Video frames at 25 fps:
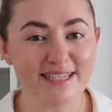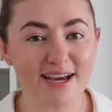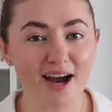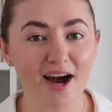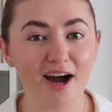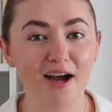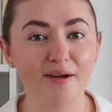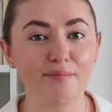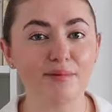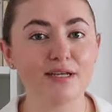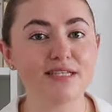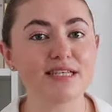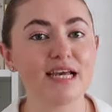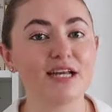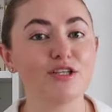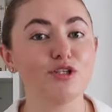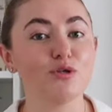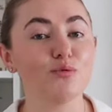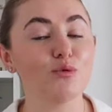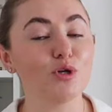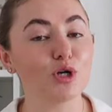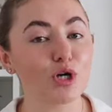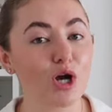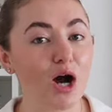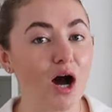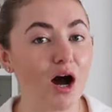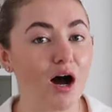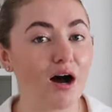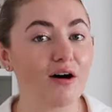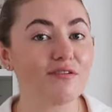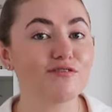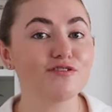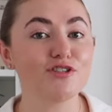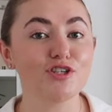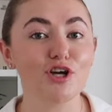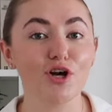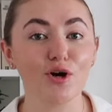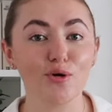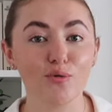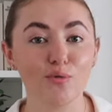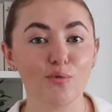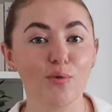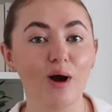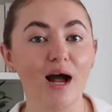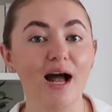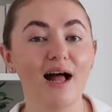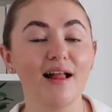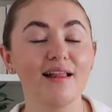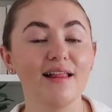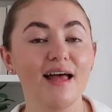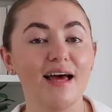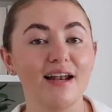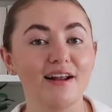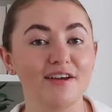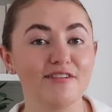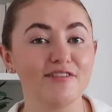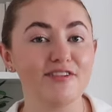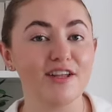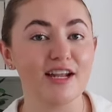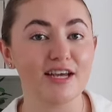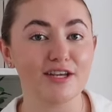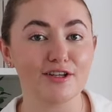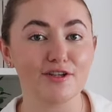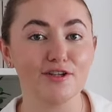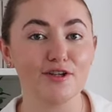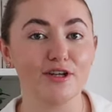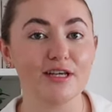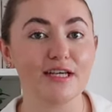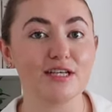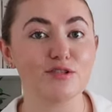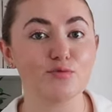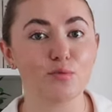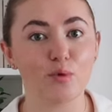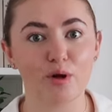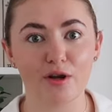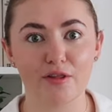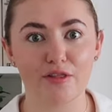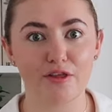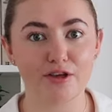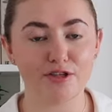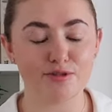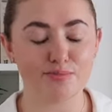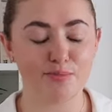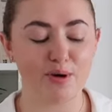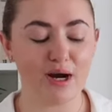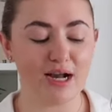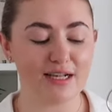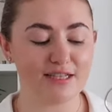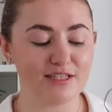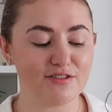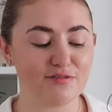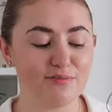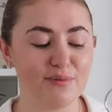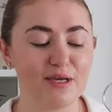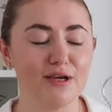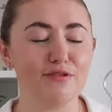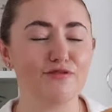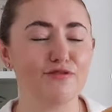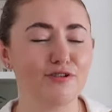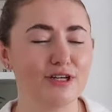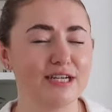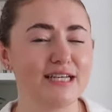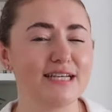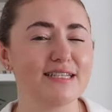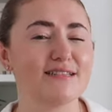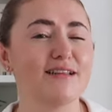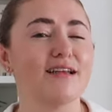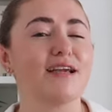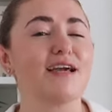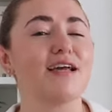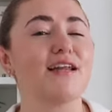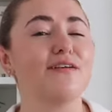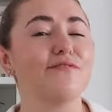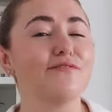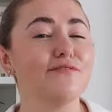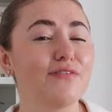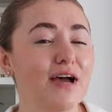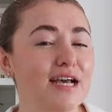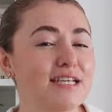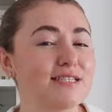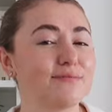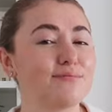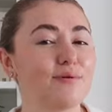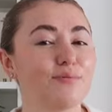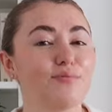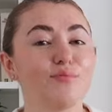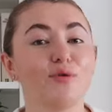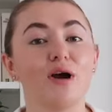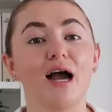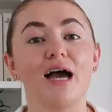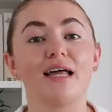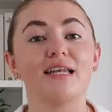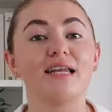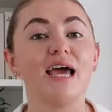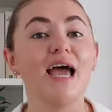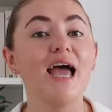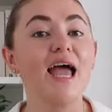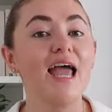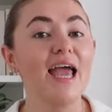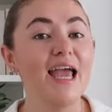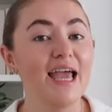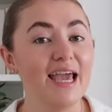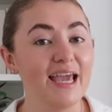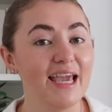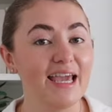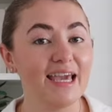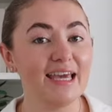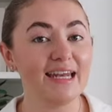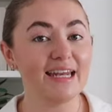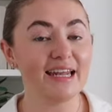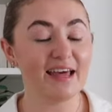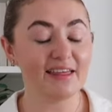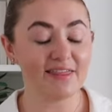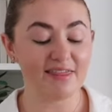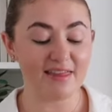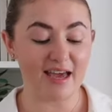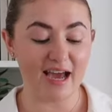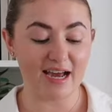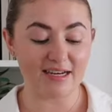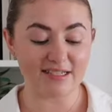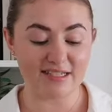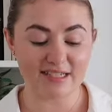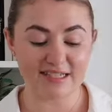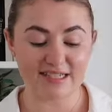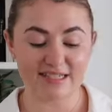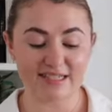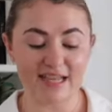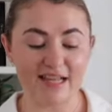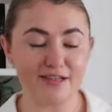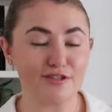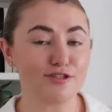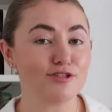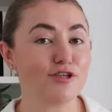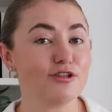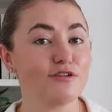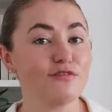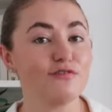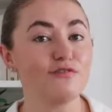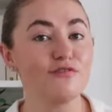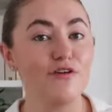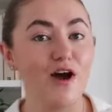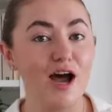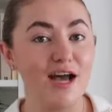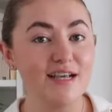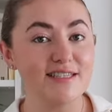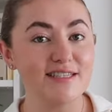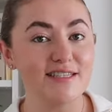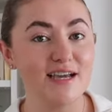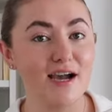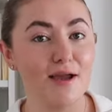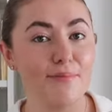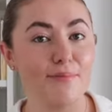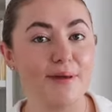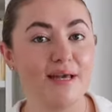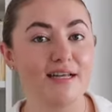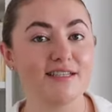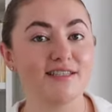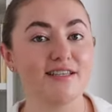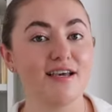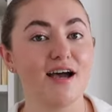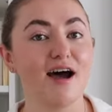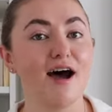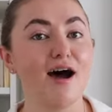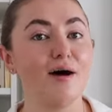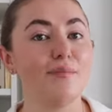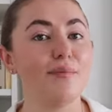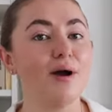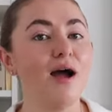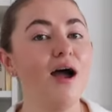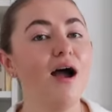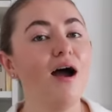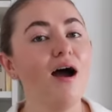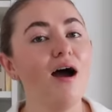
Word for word: timeless, and you look after well. And I feel like New Look is one of those brands for me. It really is like an investment brand in that sense. So the first thing I picked up,